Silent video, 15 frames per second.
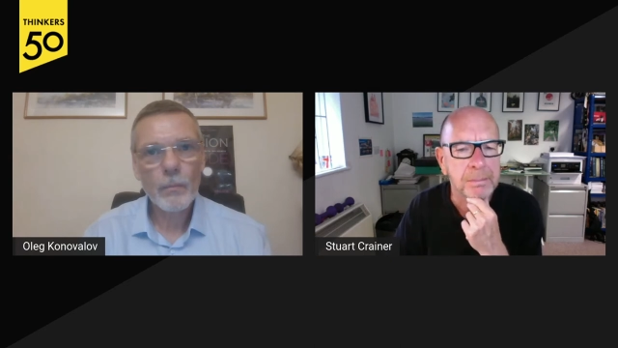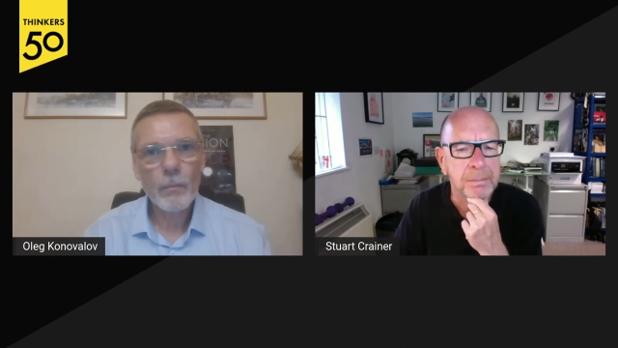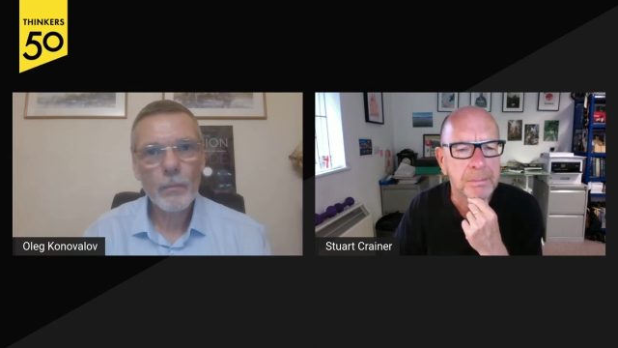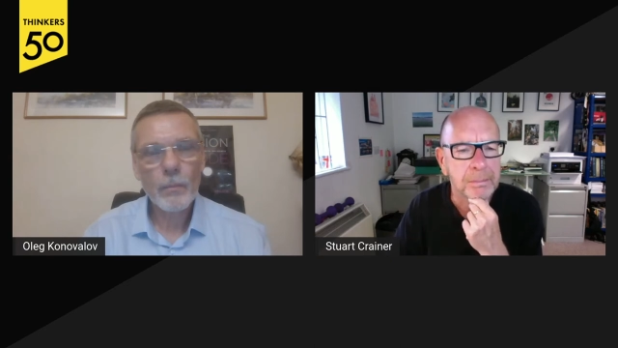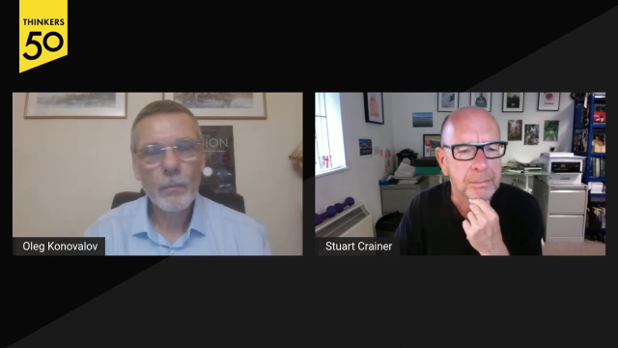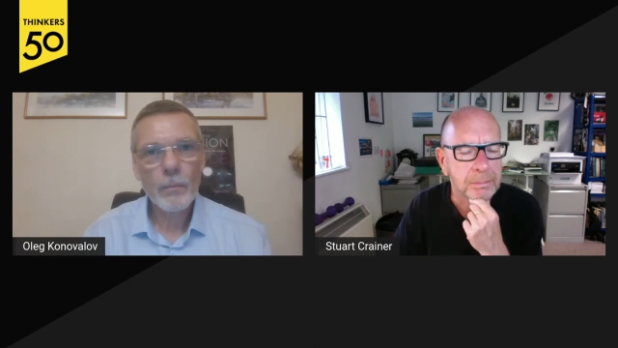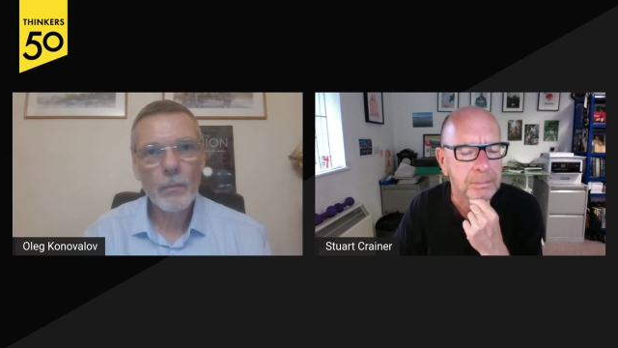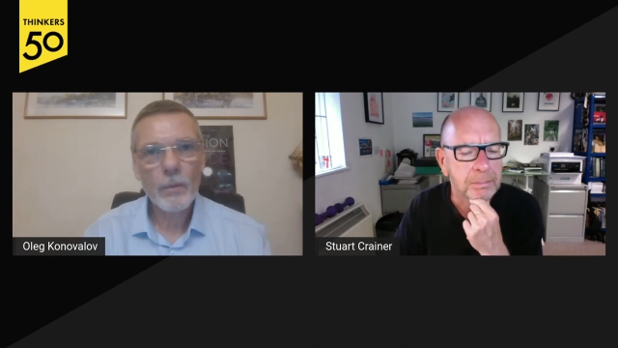
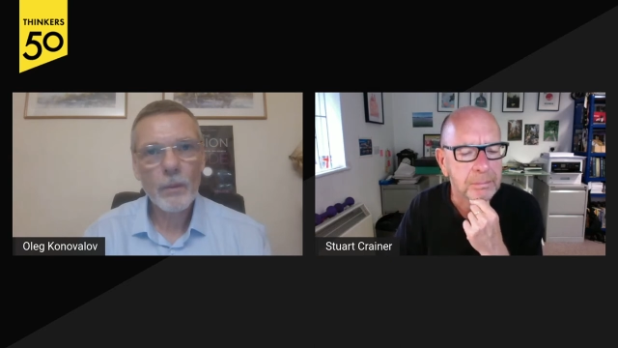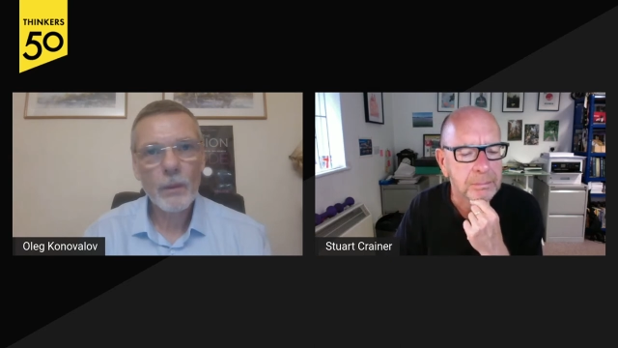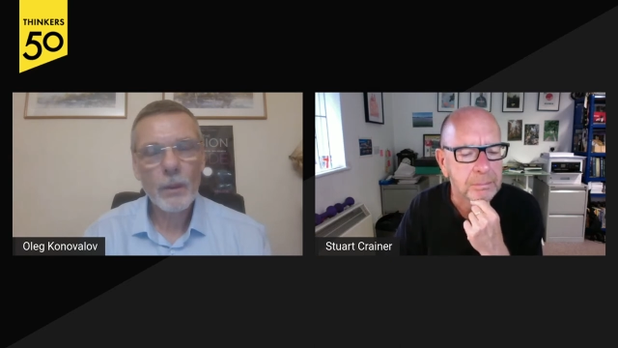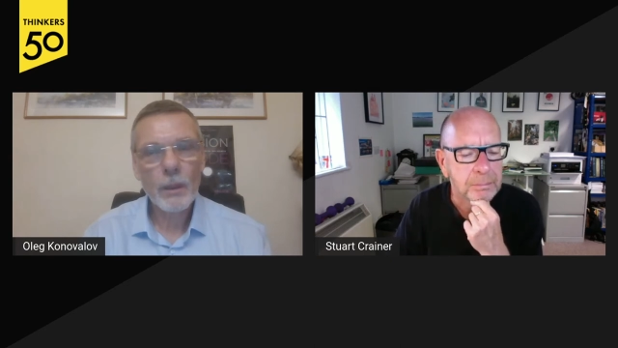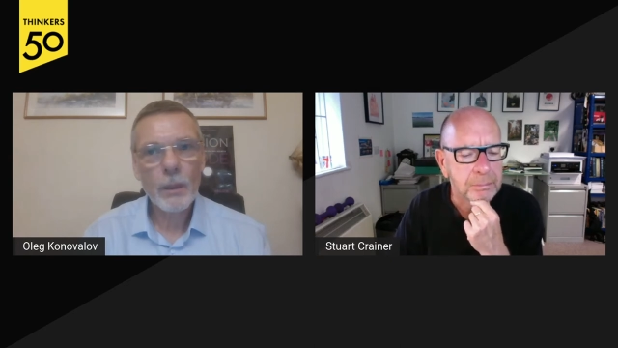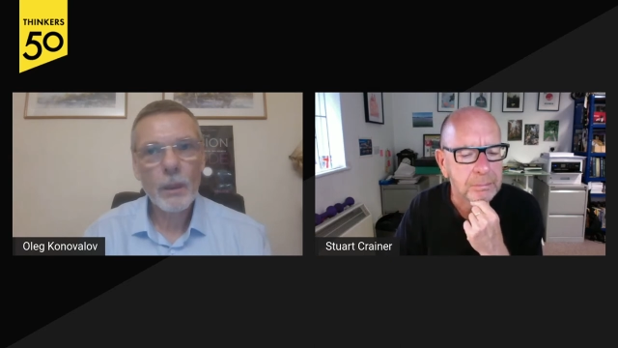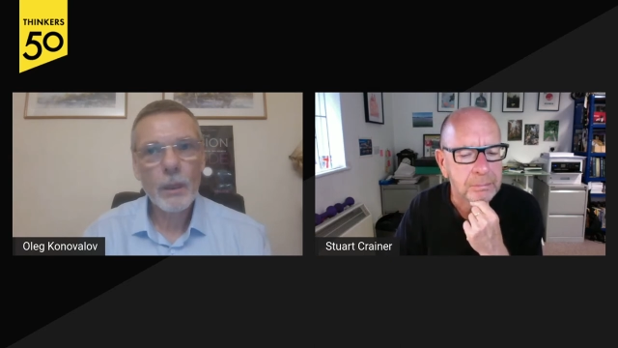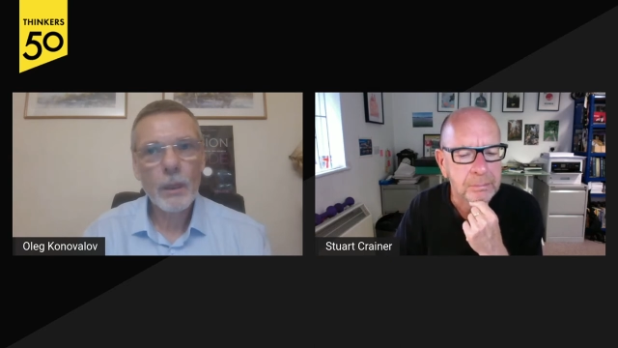
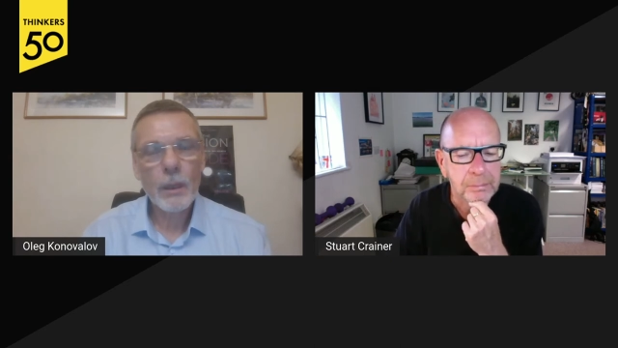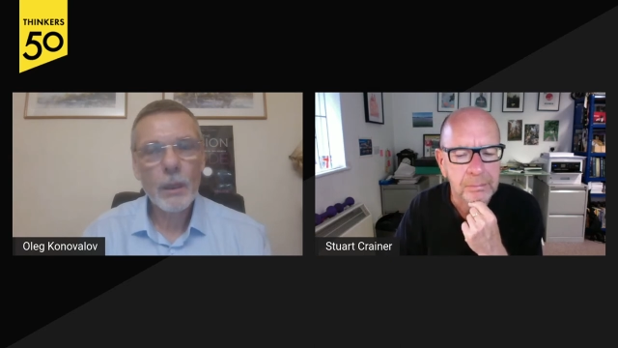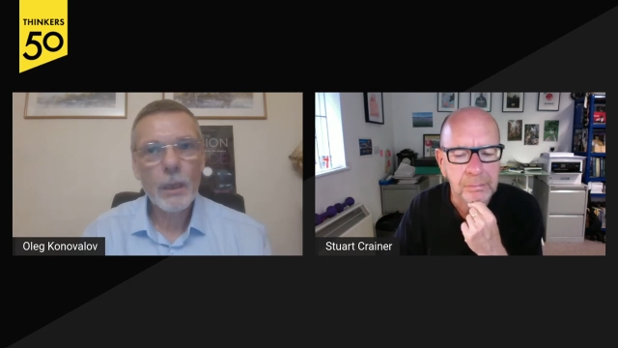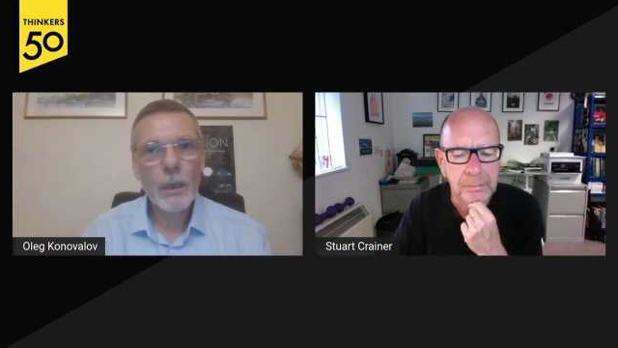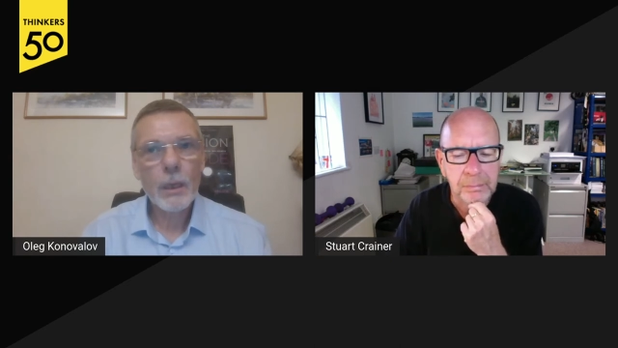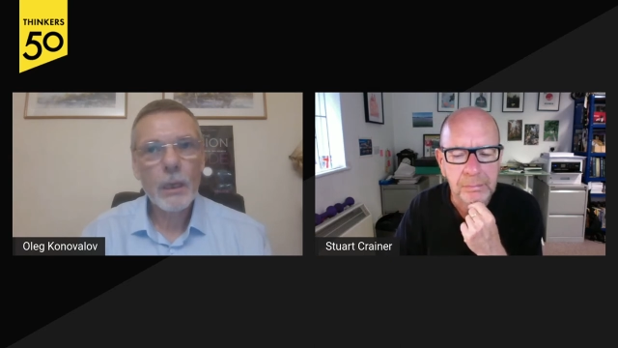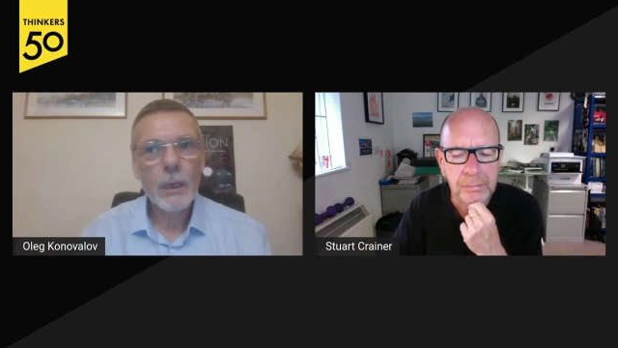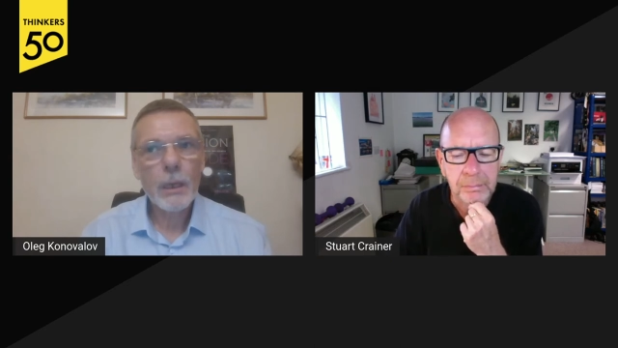
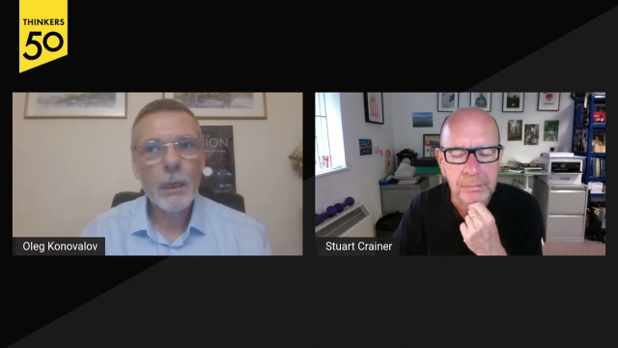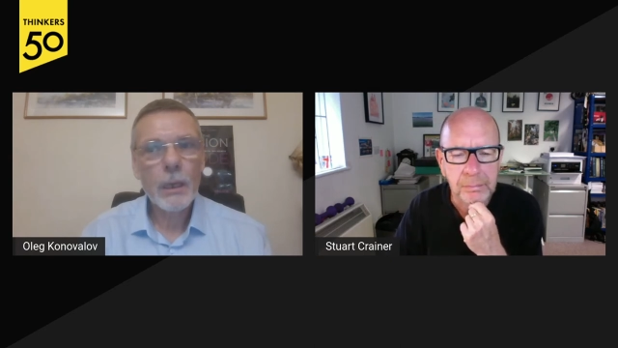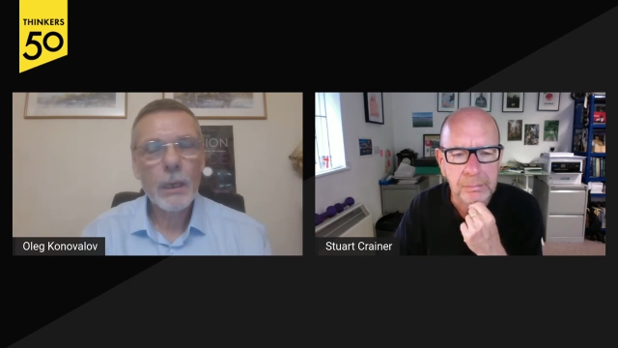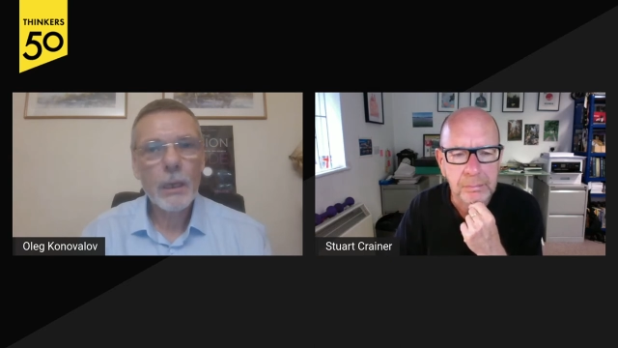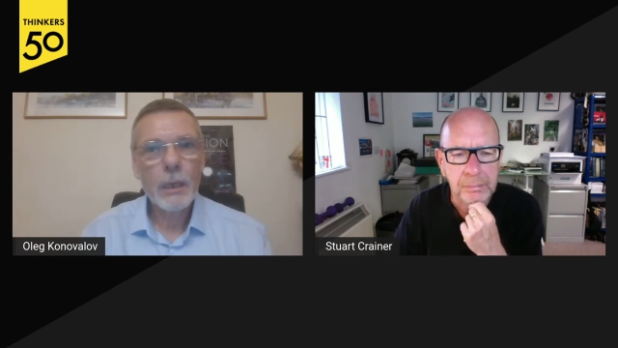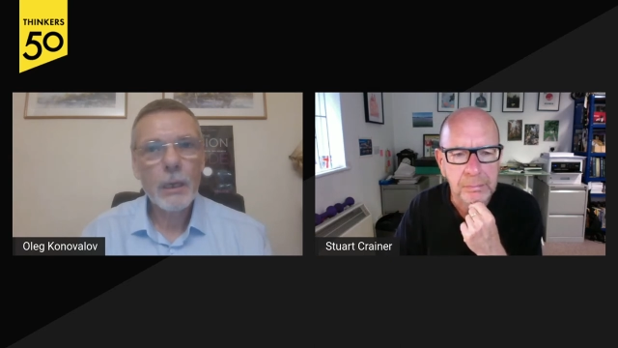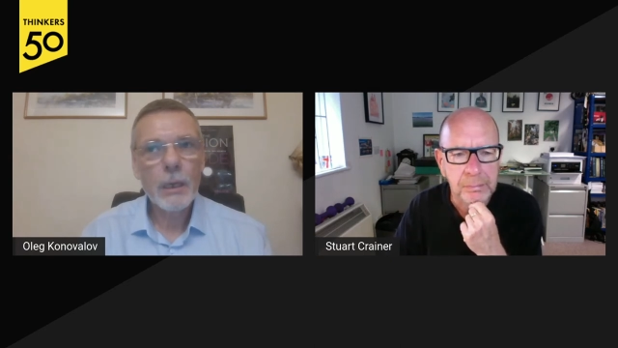Nothing is said.